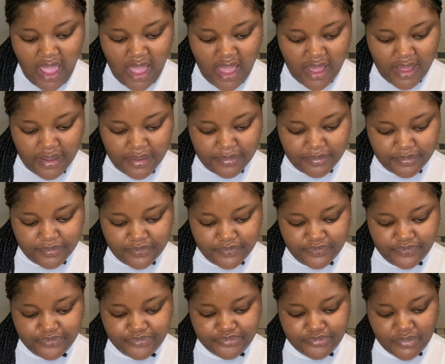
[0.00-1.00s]

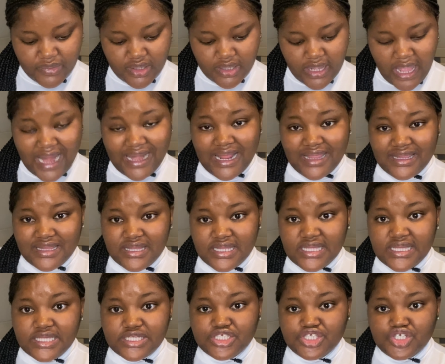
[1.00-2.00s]
Another
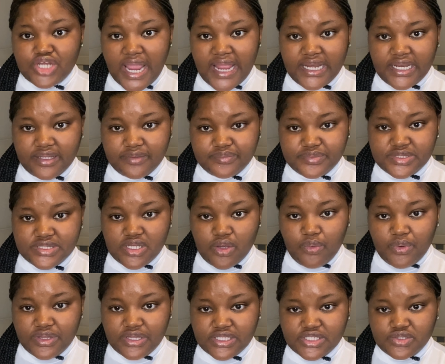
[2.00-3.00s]
thing is dry lips
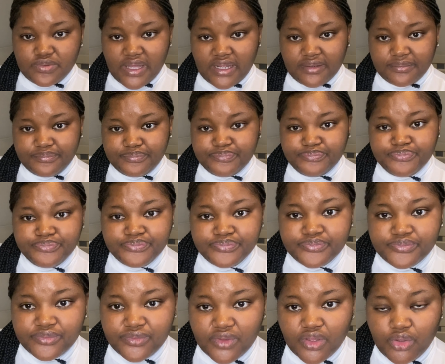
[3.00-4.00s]
with this one.
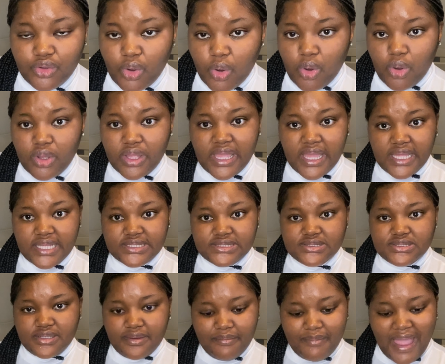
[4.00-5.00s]
Yo
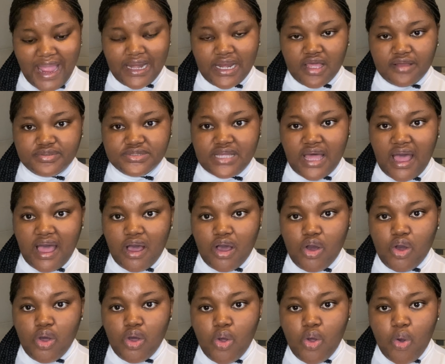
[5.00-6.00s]
guys, my lips are
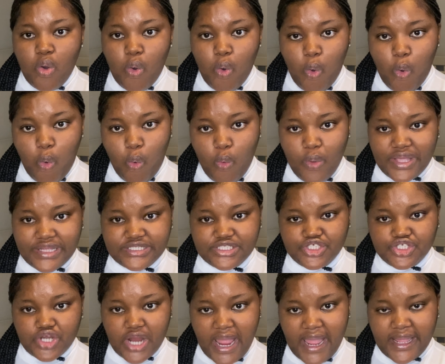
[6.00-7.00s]
always
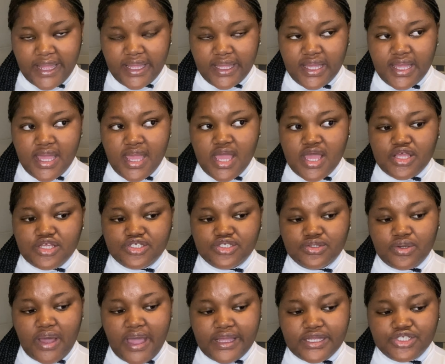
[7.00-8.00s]
dry,
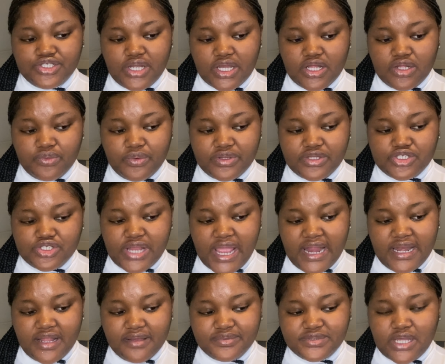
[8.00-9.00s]
so I struggle with dry
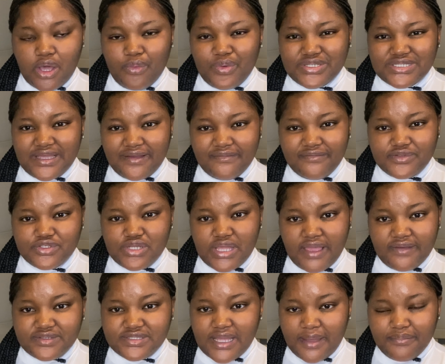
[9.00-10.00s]
lips. I always have to
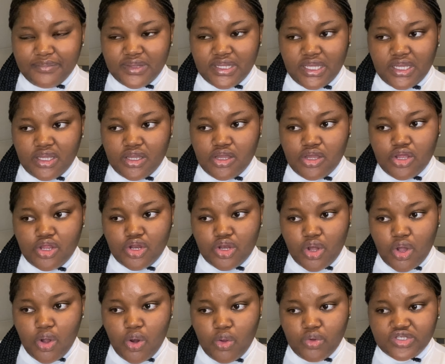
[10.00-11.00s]
have something
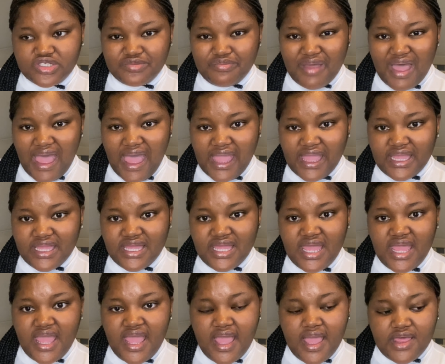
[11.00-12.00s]
close by.
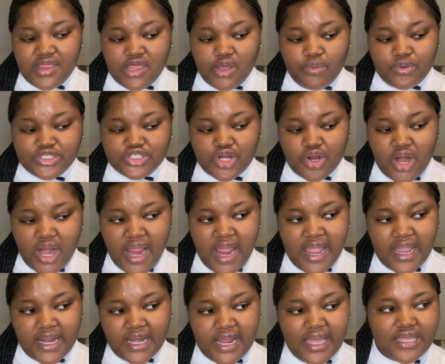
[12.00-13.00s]
They would
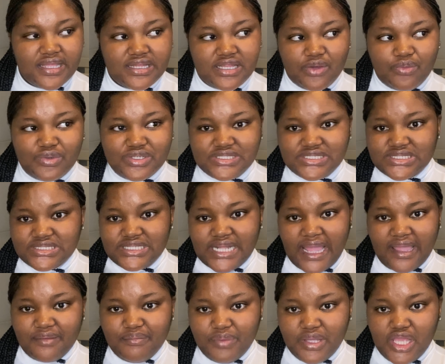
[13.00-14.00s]
crack, like they would just
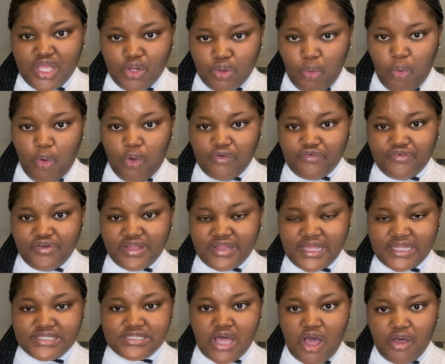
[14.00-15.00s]
like peel off.
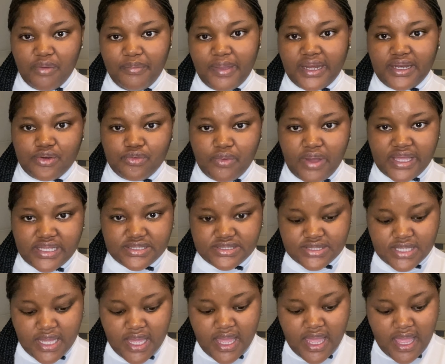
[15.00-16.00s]
That's how bad it was.